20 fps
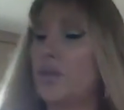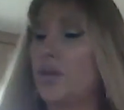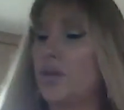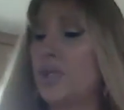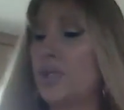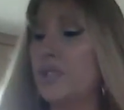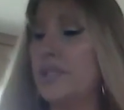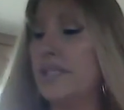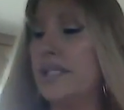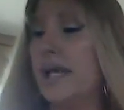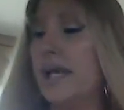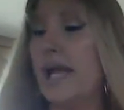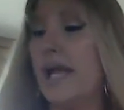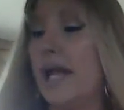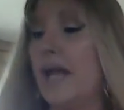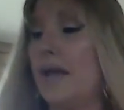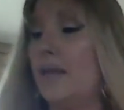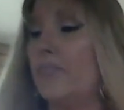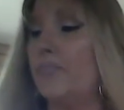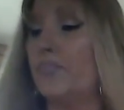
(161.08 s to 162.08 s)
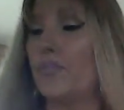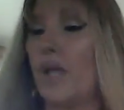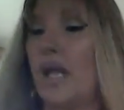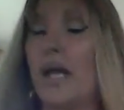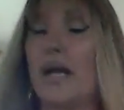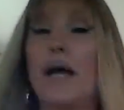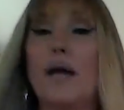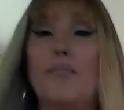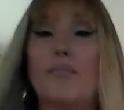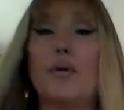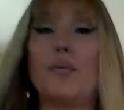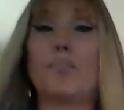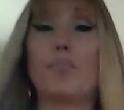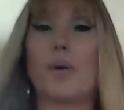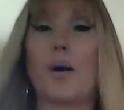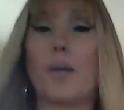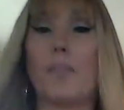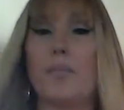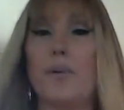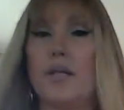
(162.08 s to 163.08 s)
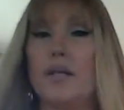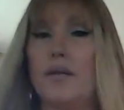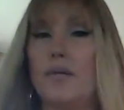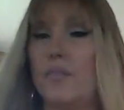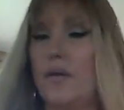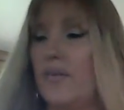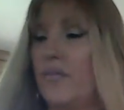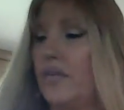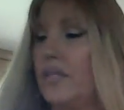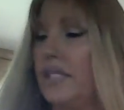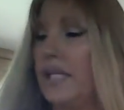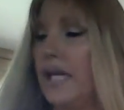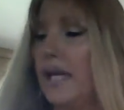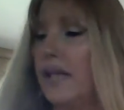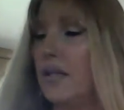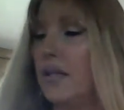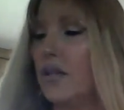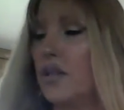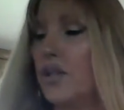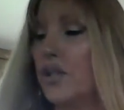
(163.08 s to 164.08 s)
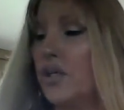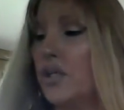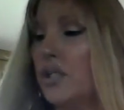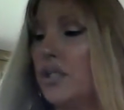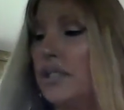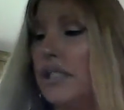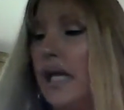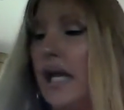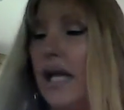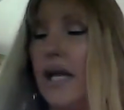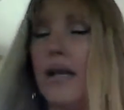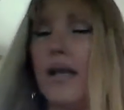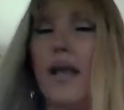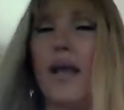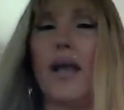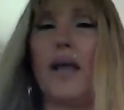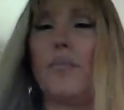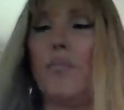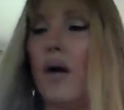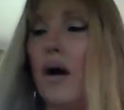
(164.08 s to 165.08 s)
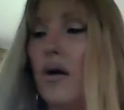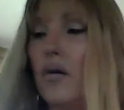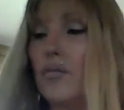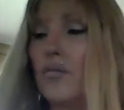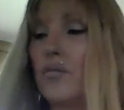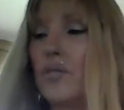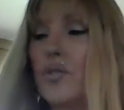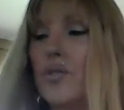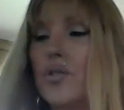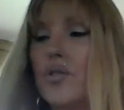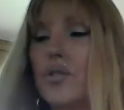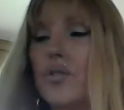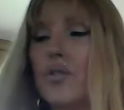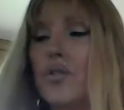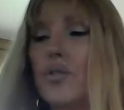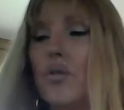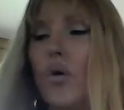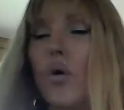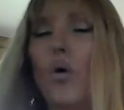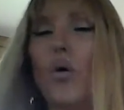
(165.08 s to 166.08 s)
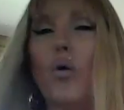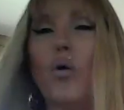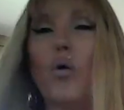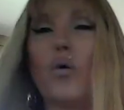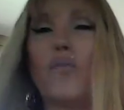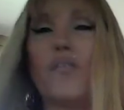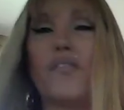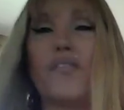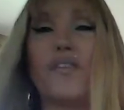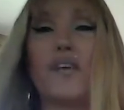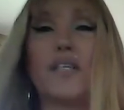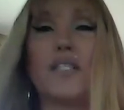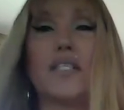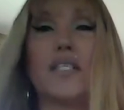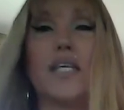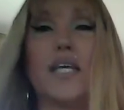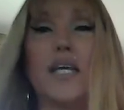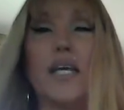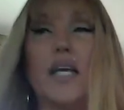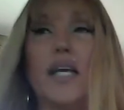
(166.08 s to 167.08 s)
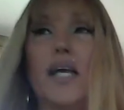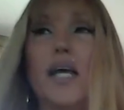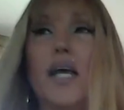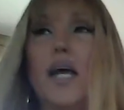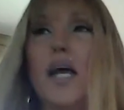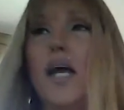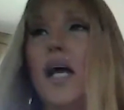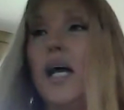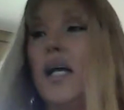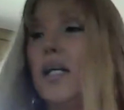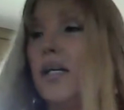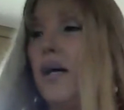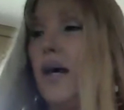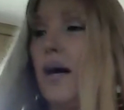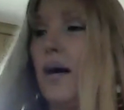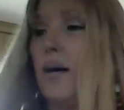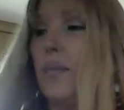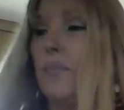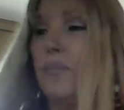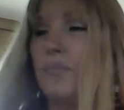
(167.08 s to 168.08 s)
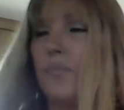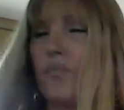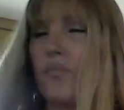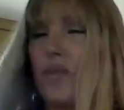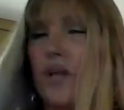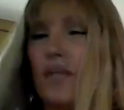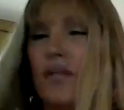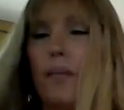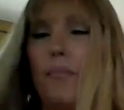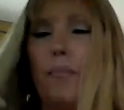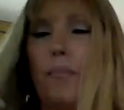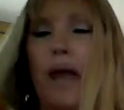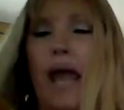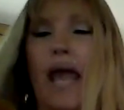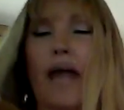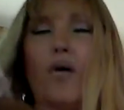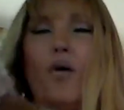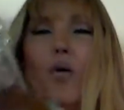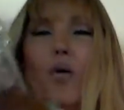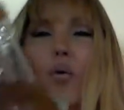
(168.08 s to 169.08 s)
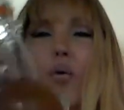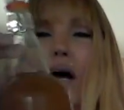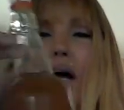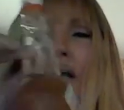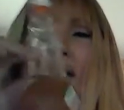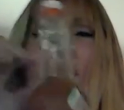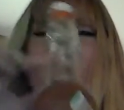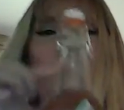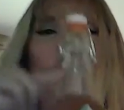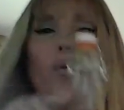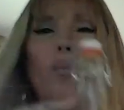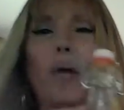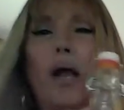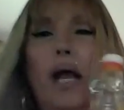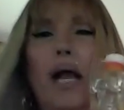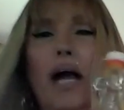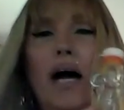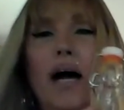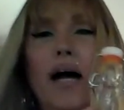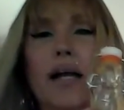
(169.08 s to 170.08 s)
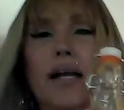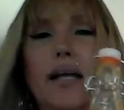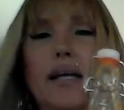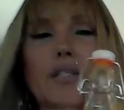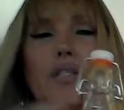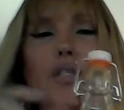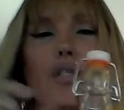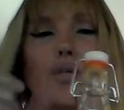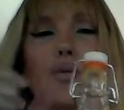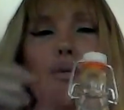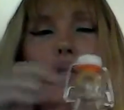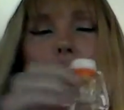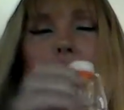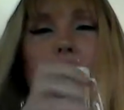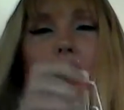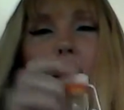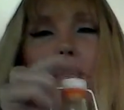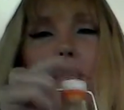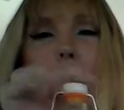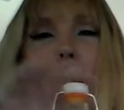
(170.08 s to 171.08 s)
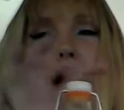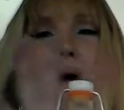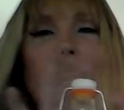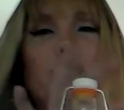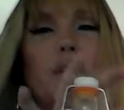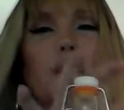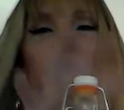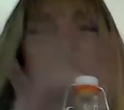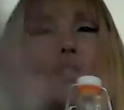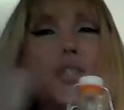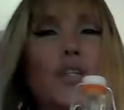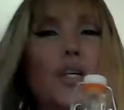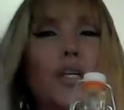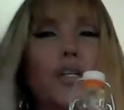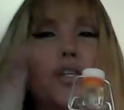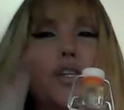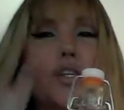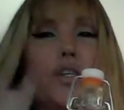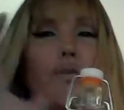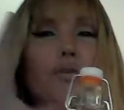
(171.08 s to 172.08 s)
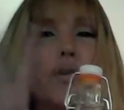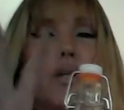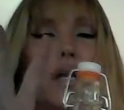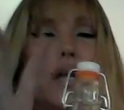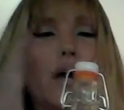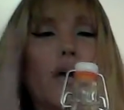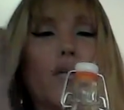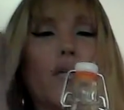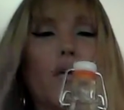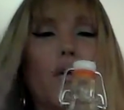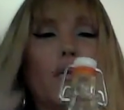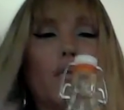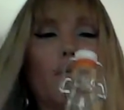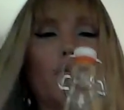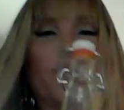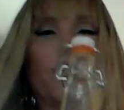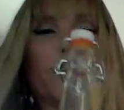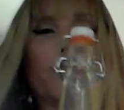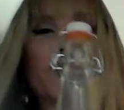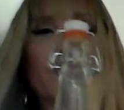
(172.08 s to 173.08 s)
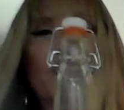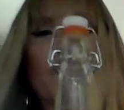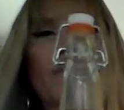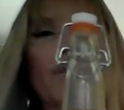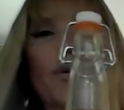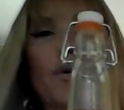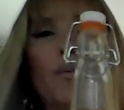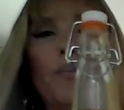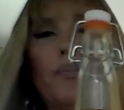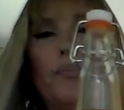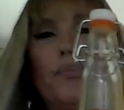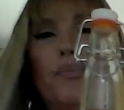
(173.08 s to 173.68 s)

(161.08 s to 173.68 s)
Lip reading: 3rd day, and I've been burping them every day. The 3rd day it came out so fizzy. The mango one, oh my god, as soon as I popped it, it started shooting out all over. So